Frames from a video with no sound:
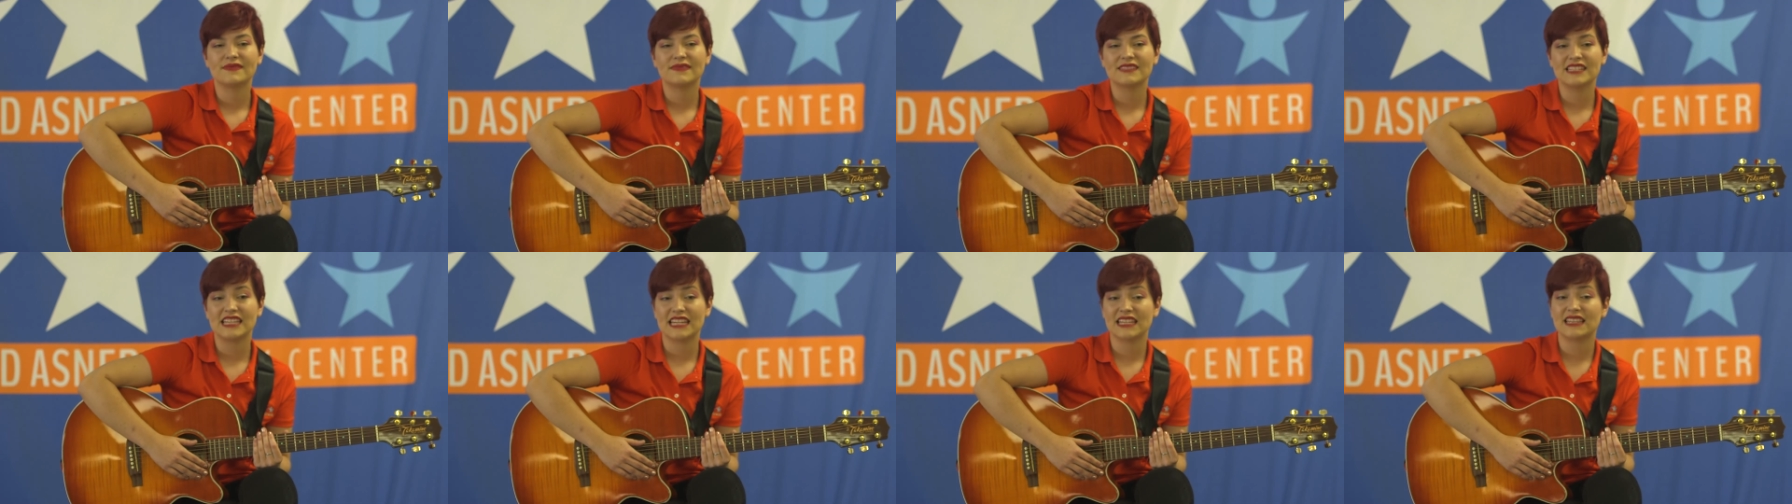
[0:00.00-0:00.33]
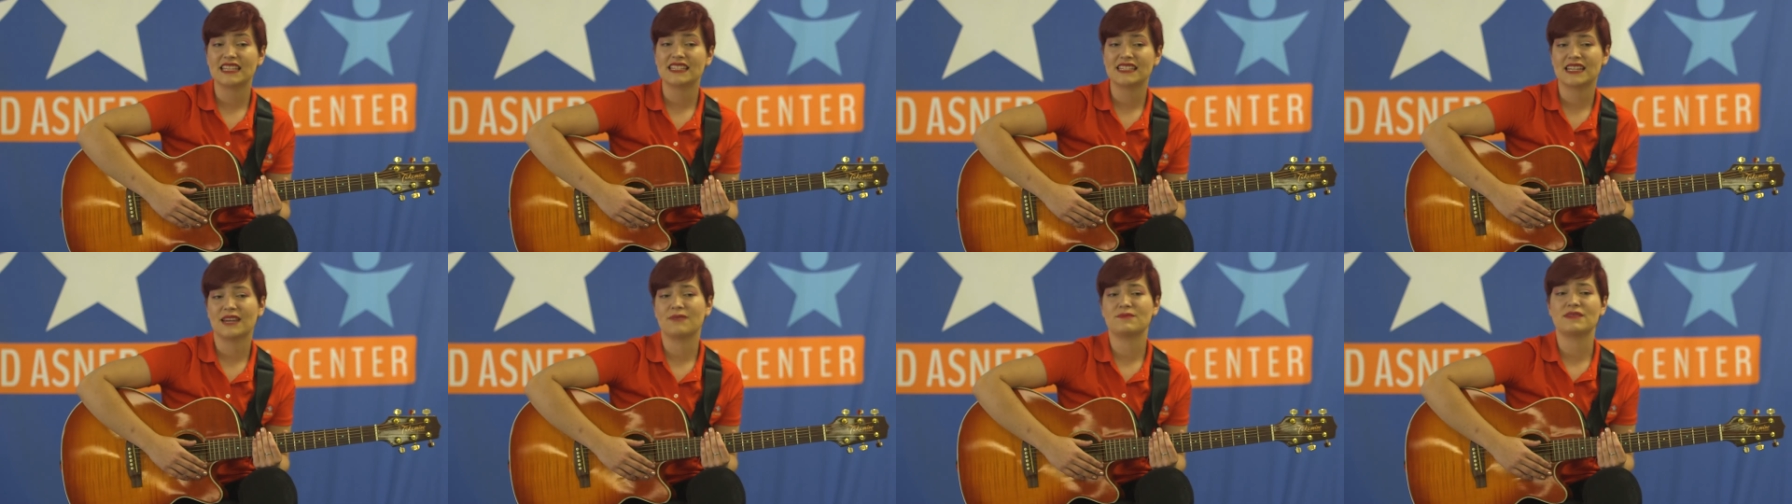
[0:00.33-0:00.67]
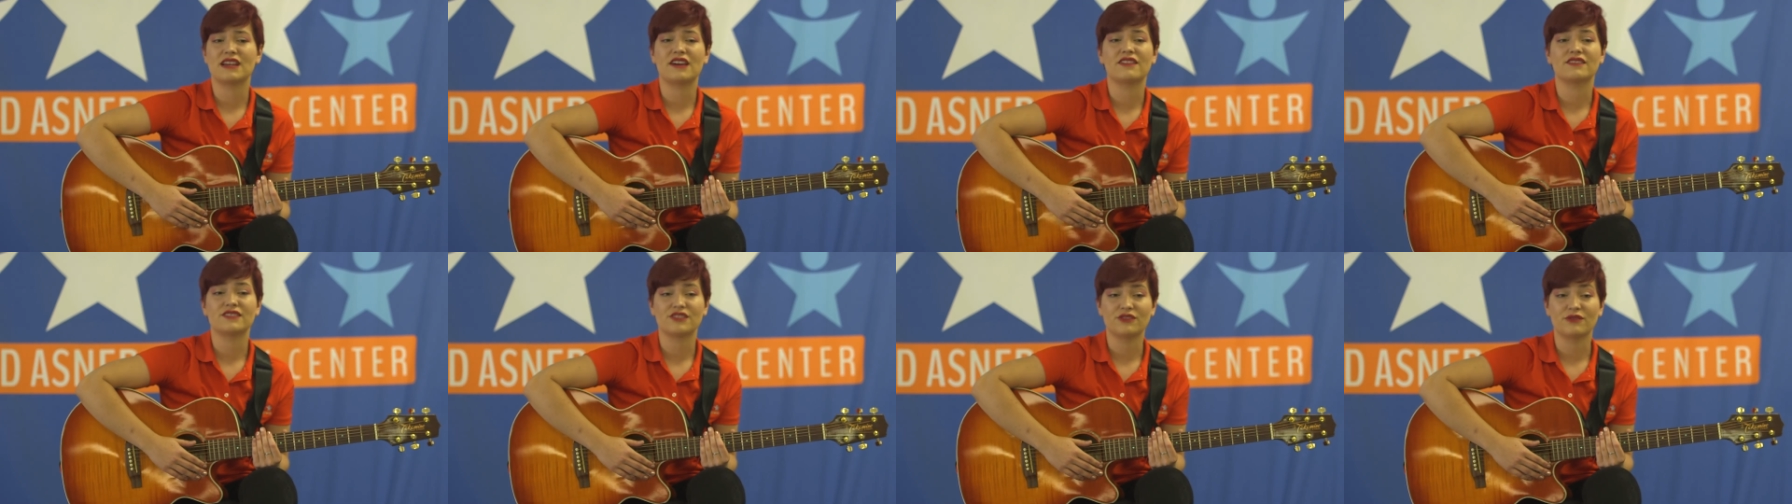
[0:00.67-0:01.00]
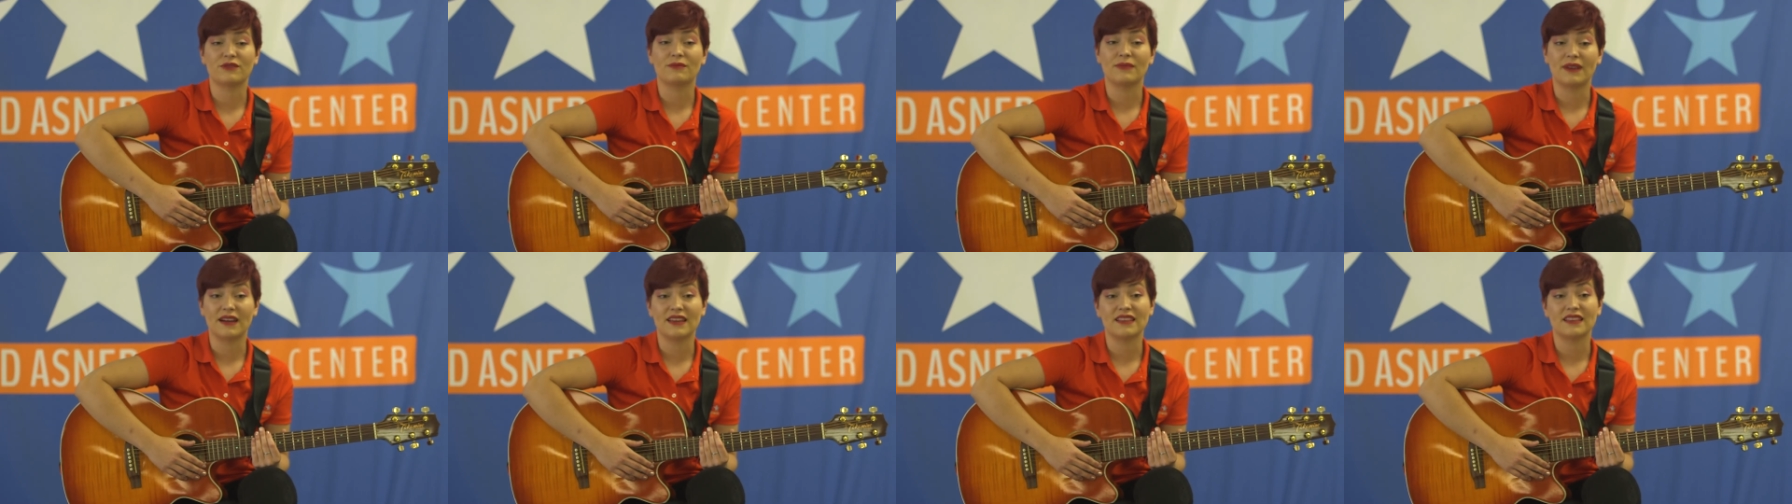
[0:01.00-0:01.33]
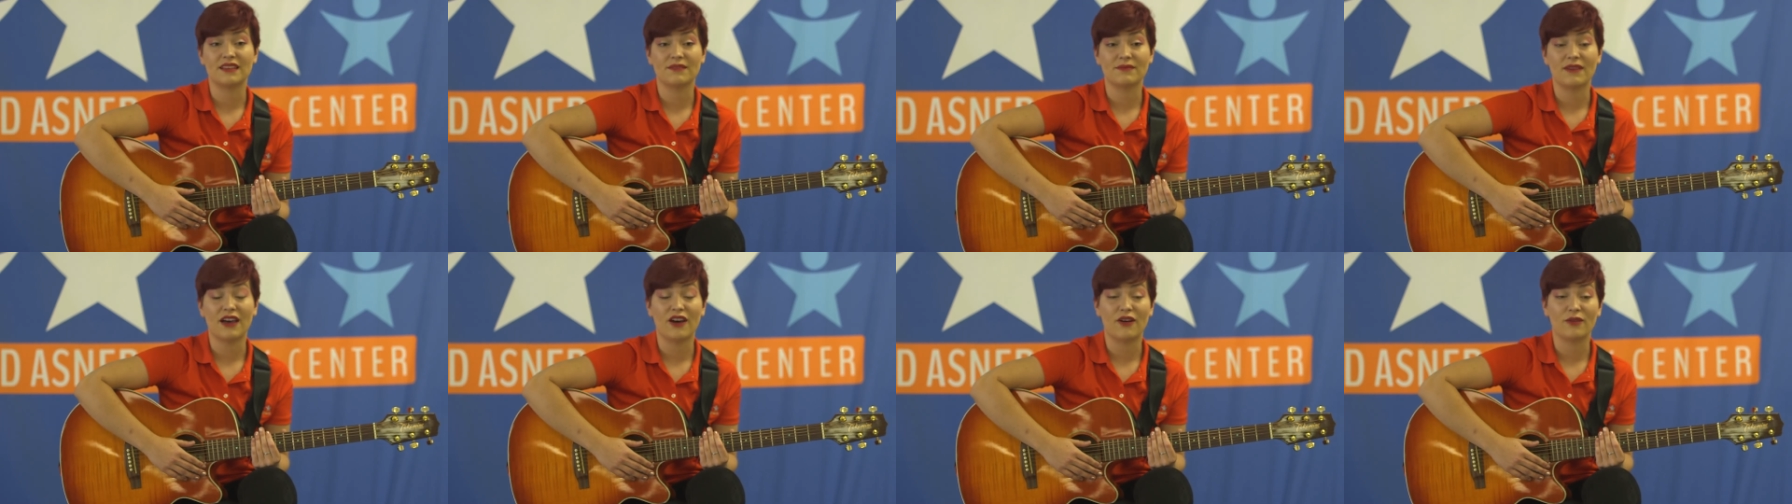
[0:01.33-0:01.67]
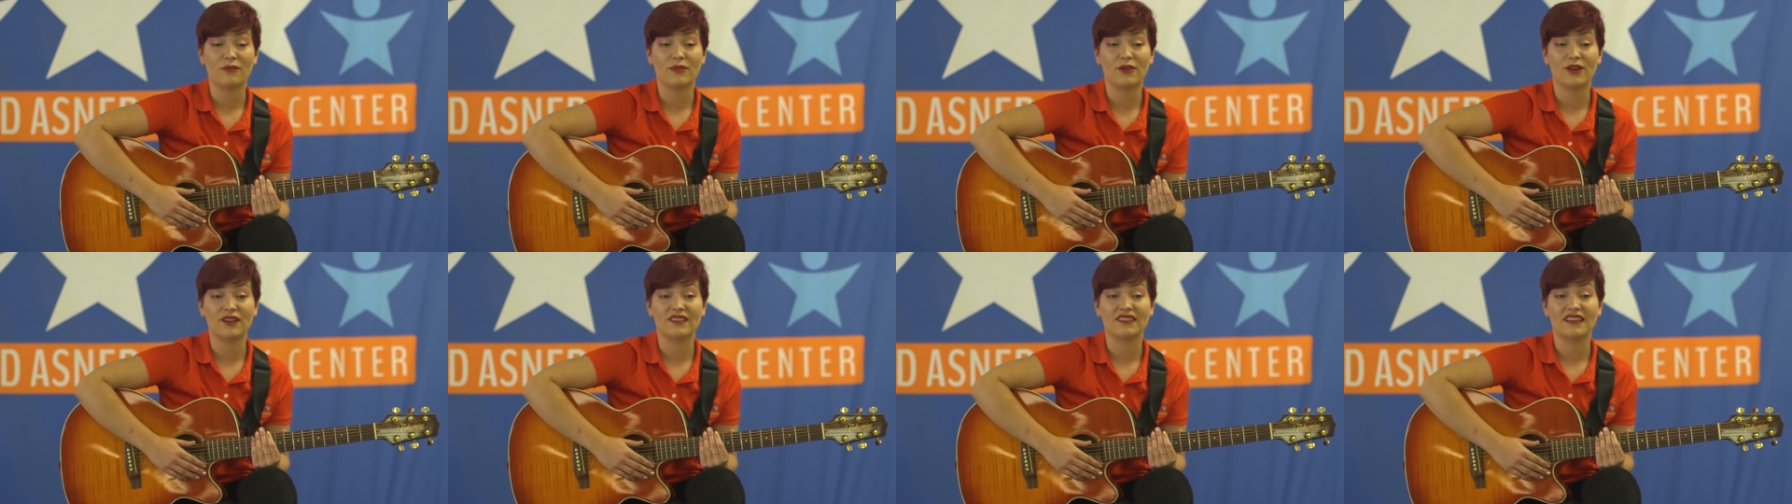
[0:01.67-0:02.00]
take the time now to remind them how
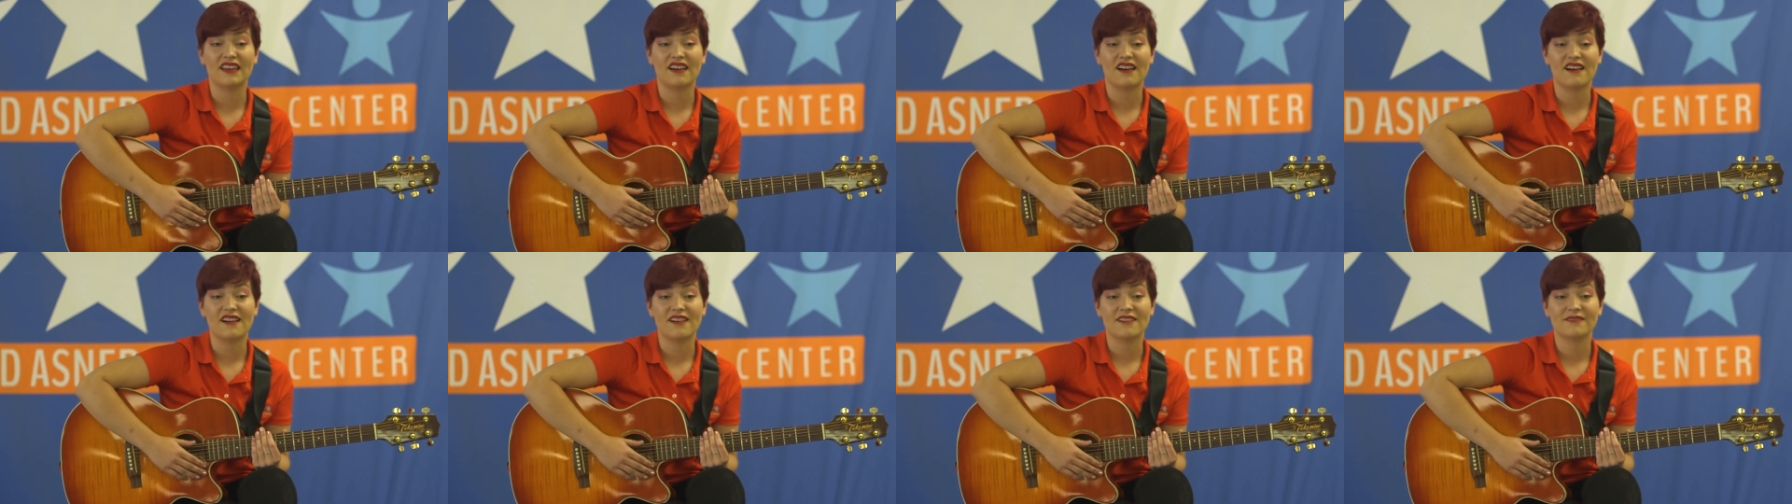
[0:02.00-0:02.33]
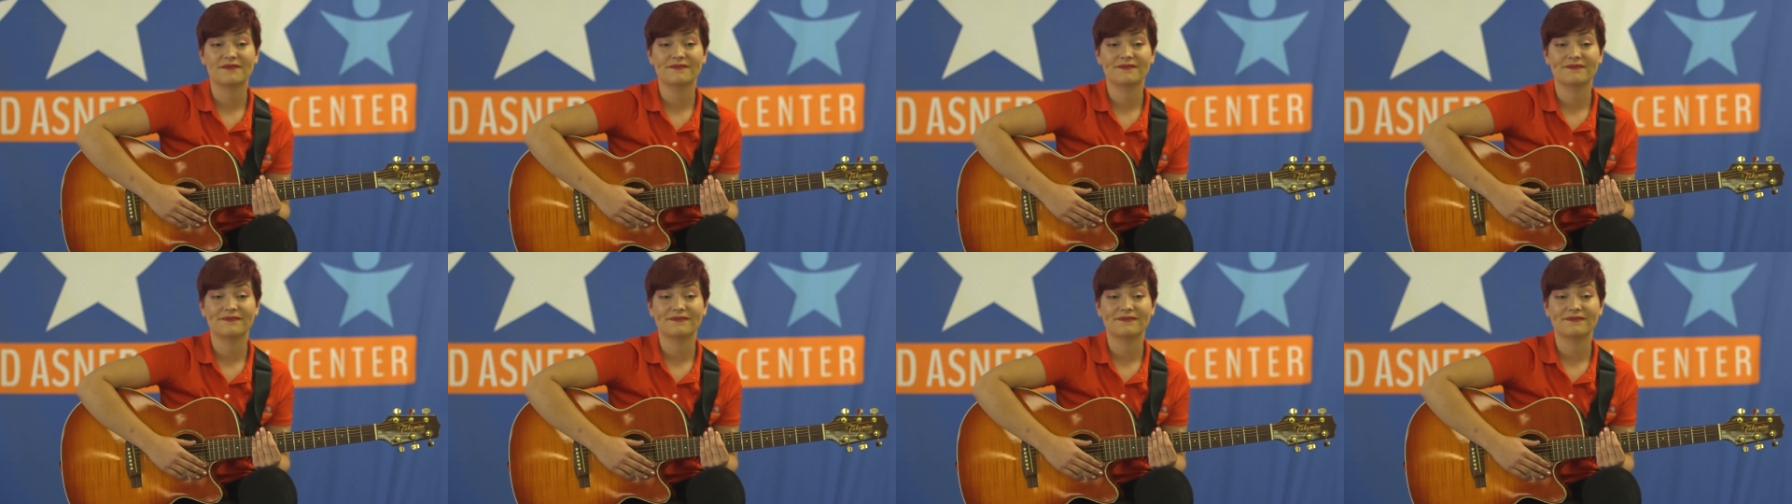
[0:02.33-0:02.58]
important they are.